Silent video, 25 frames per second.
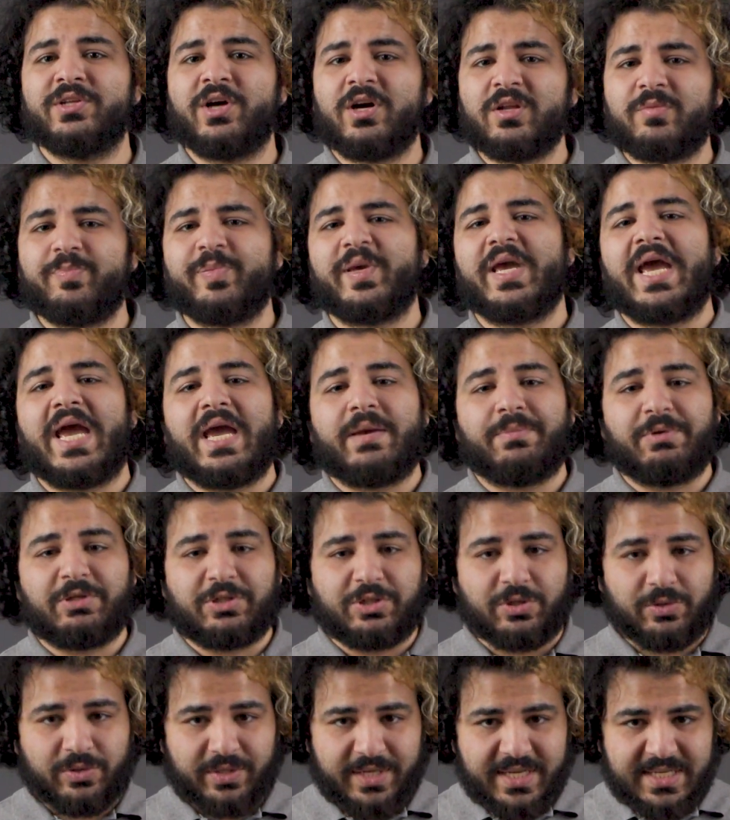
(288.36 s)
not be able
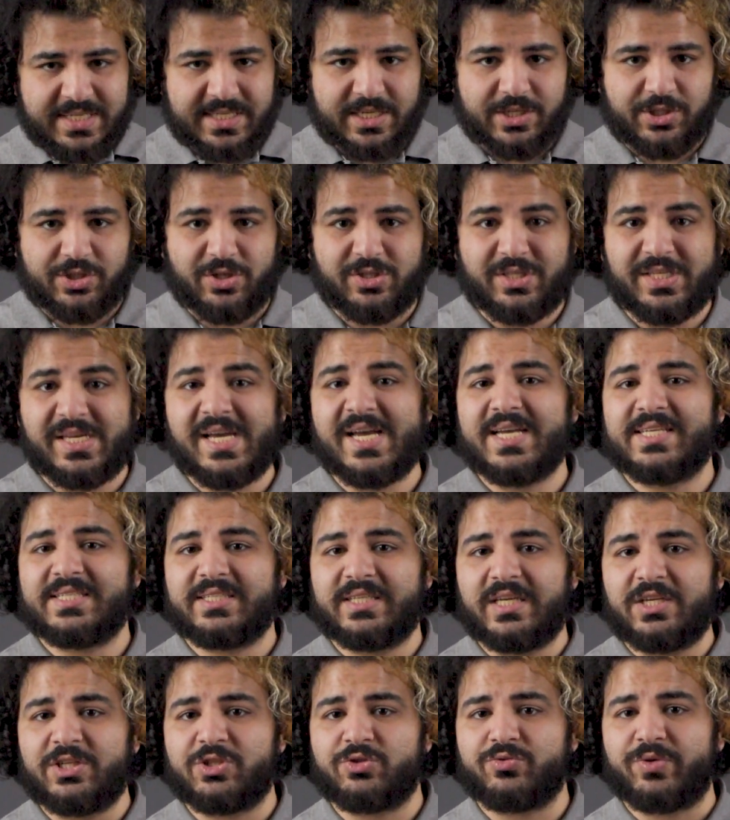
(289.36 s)
to listen to
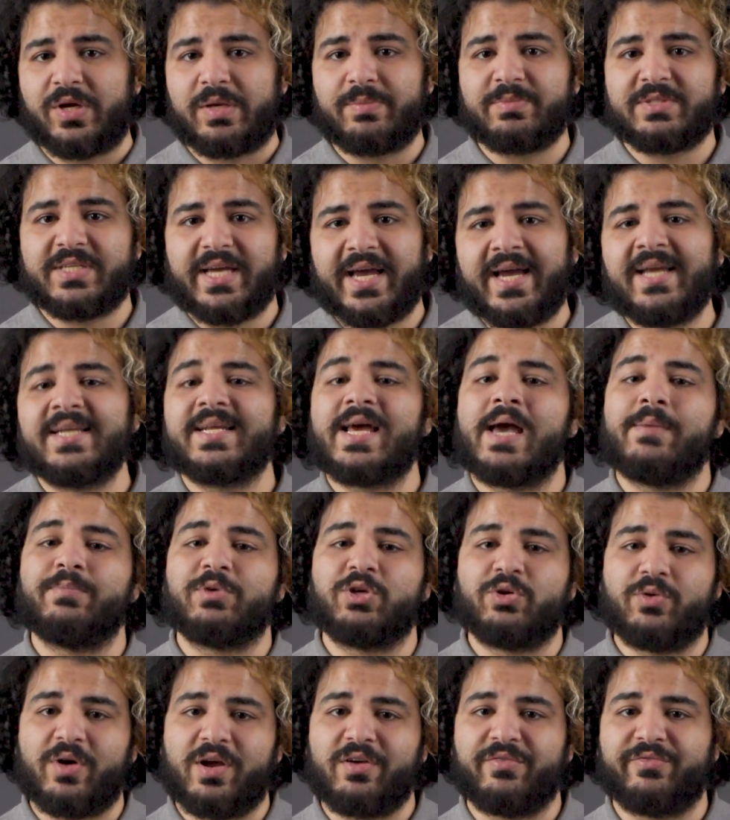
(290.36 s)
DSD streams and
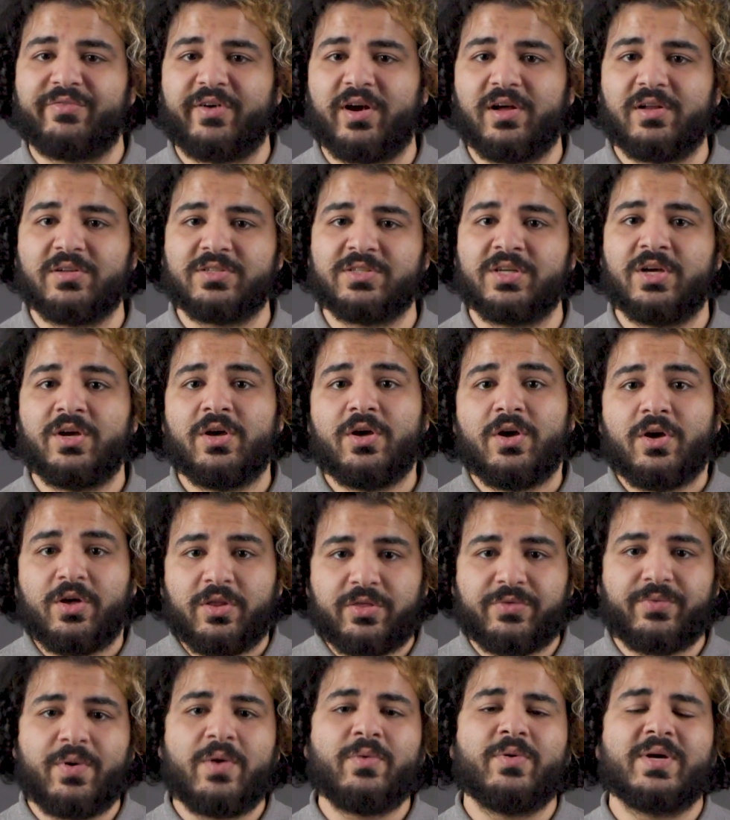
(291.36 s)
MQA files
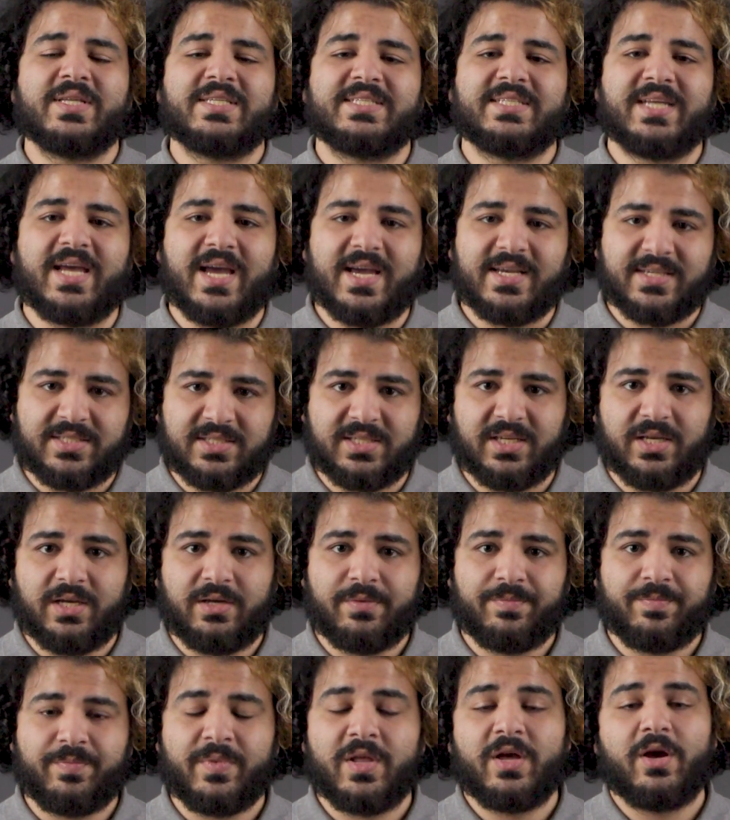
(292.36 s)
through its
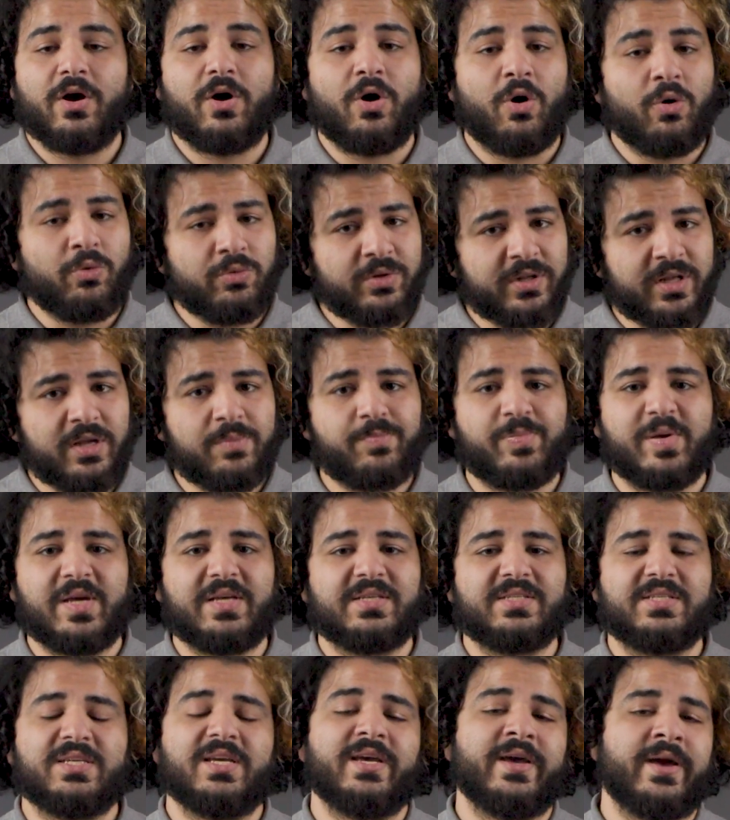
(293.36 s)
DAC. Only
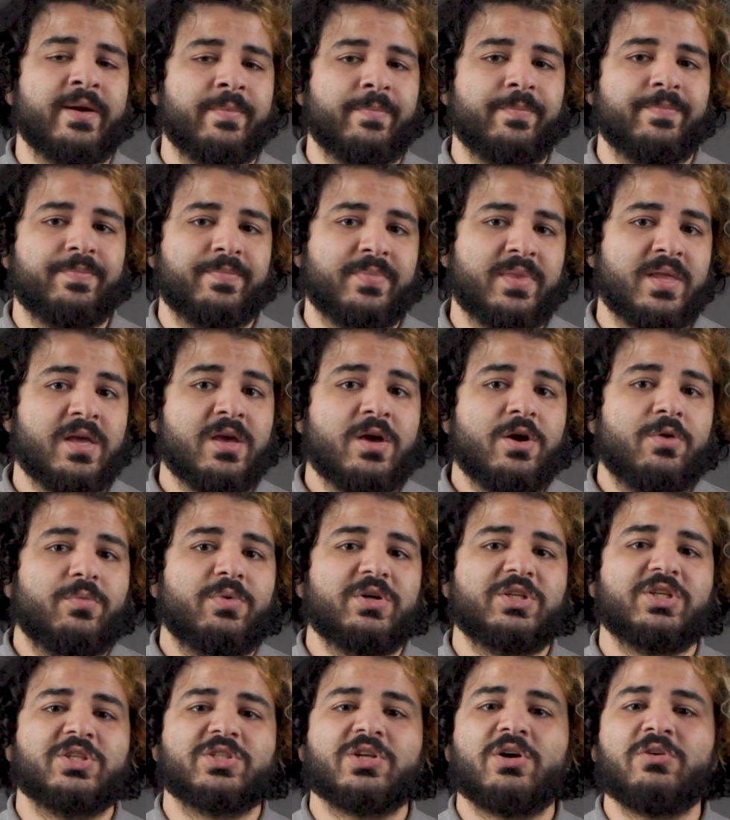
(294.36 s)
PCM.
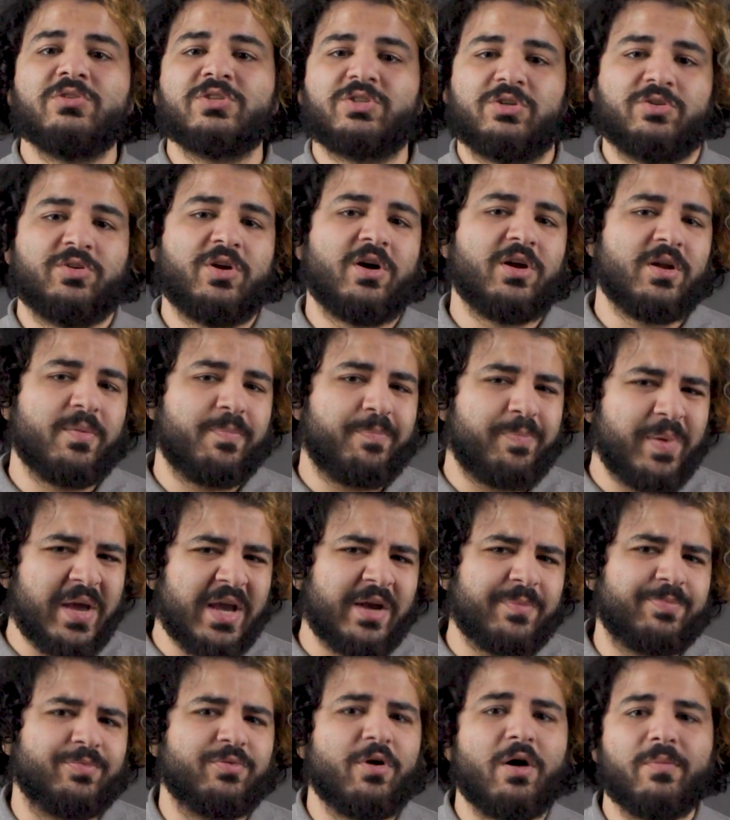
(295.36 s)
which is also not a
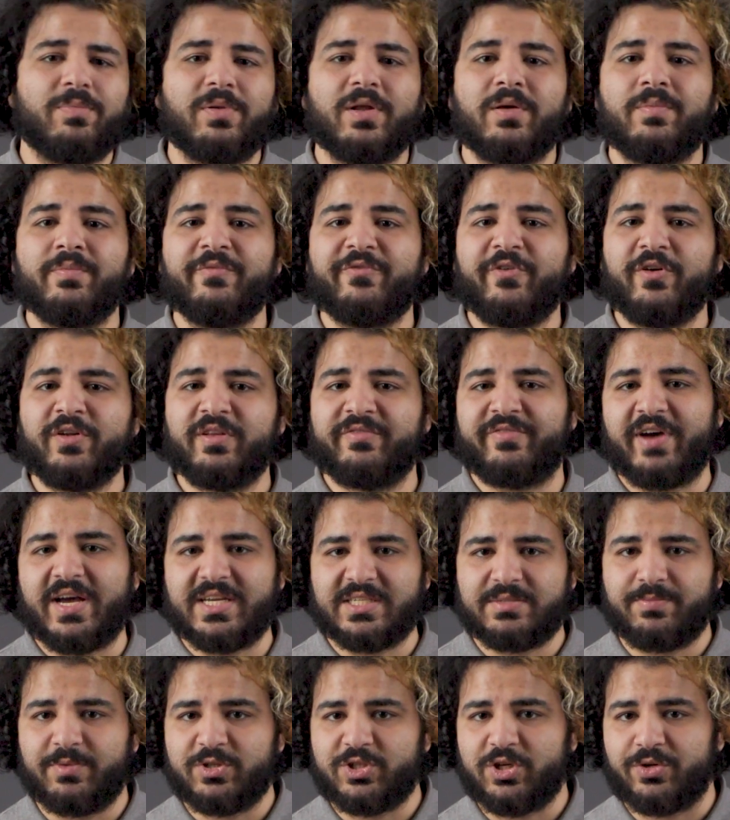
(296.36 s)
big problem for the
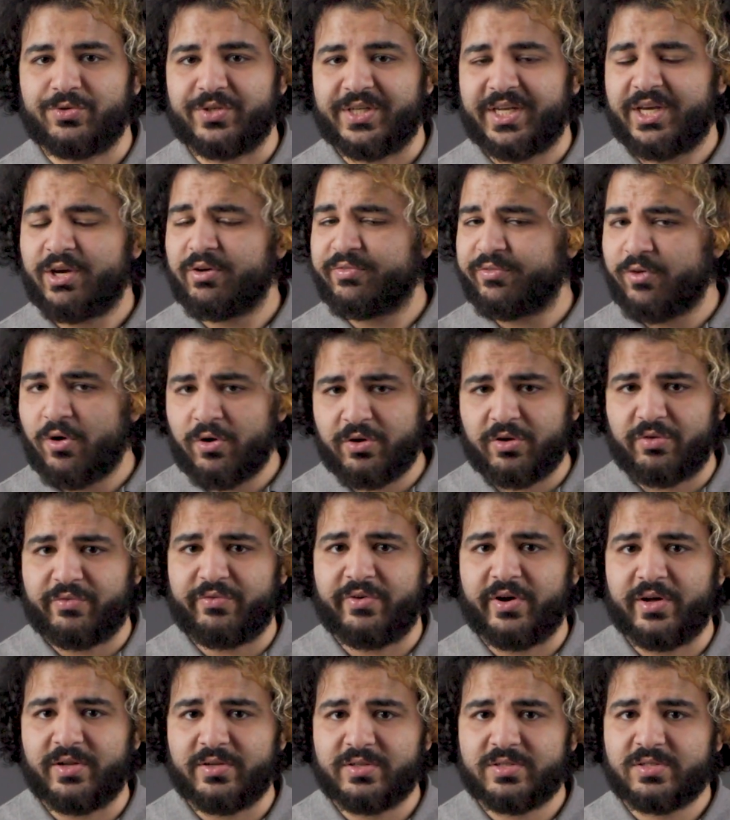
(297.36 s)
vast majority of
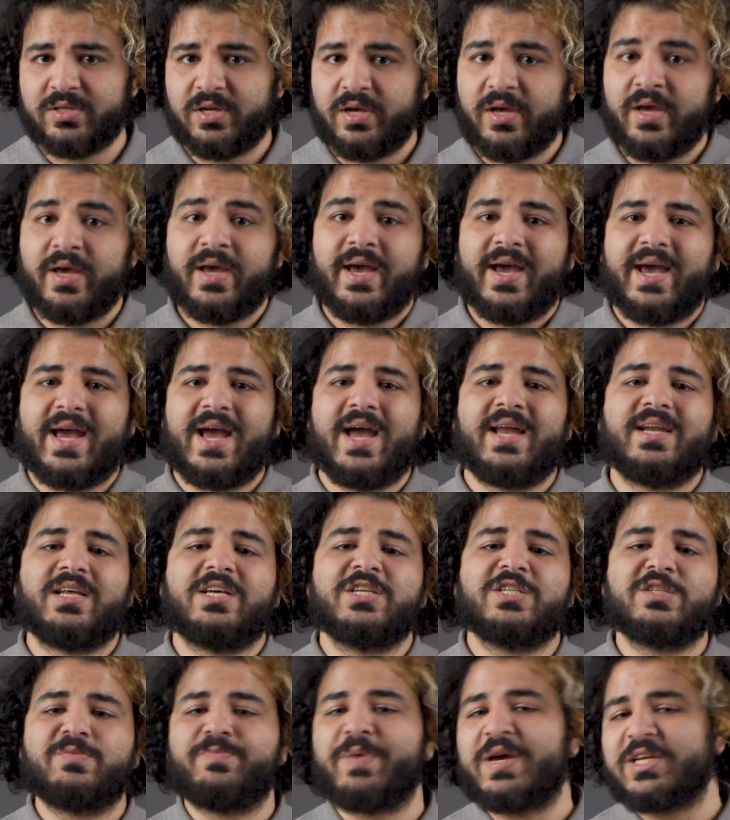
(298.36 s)
audiophiles. And
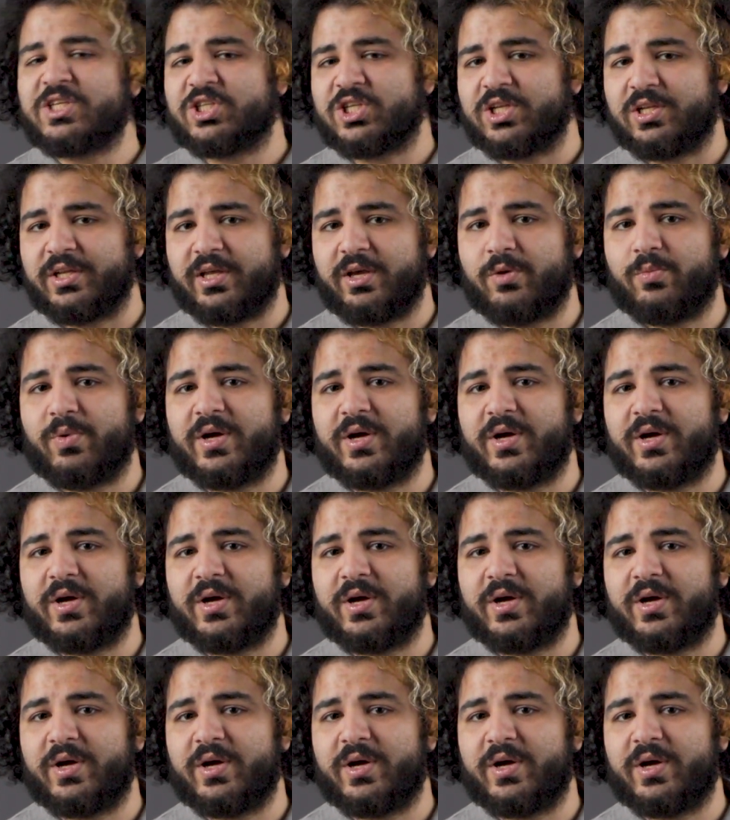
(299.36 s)
especially